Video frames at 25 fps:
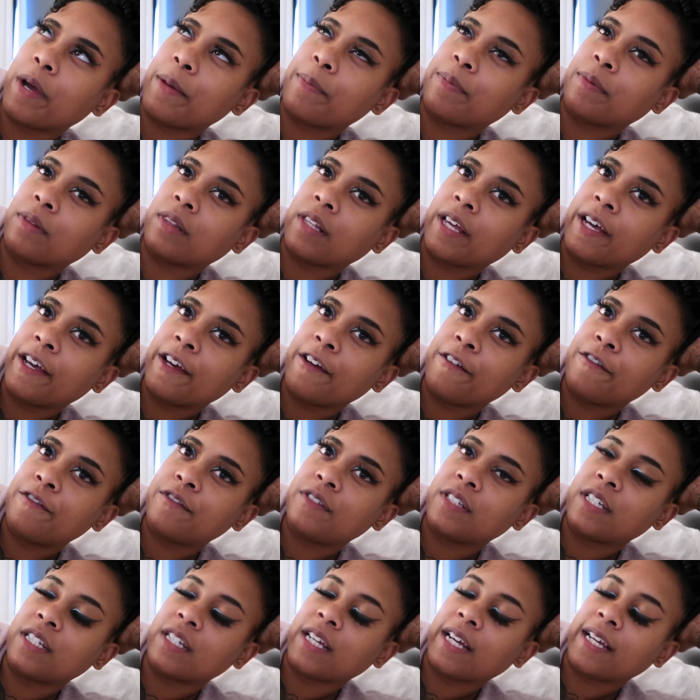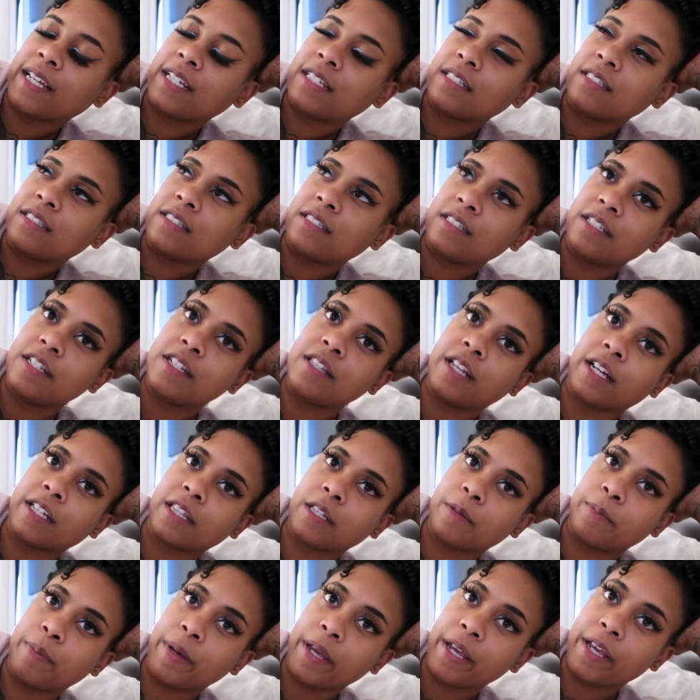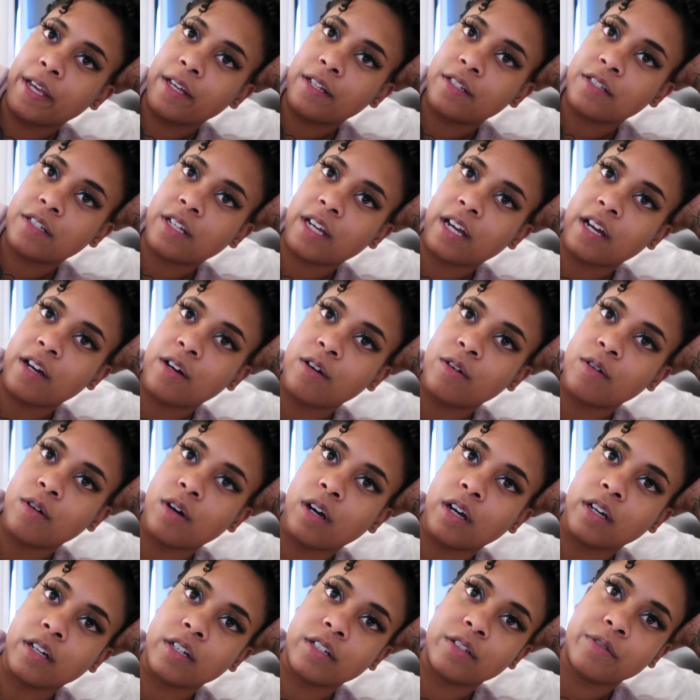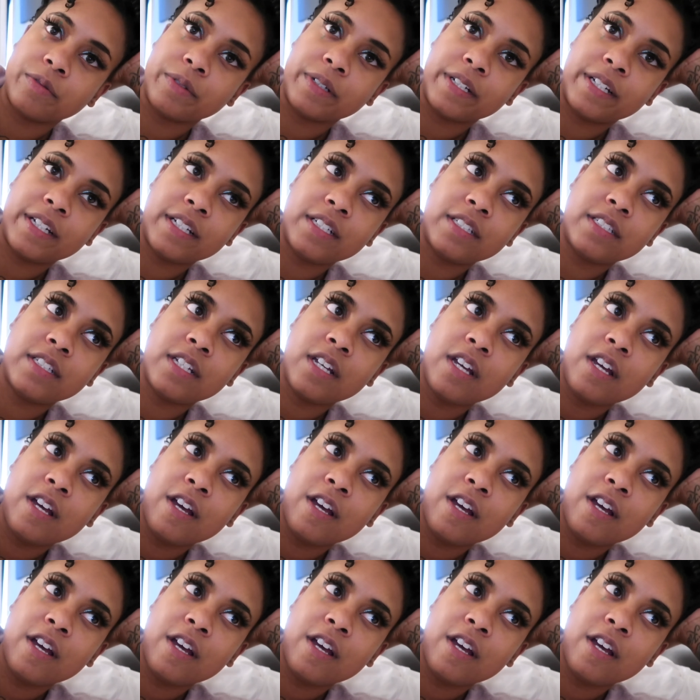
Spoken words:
left and I can see like the page count on Goodreads,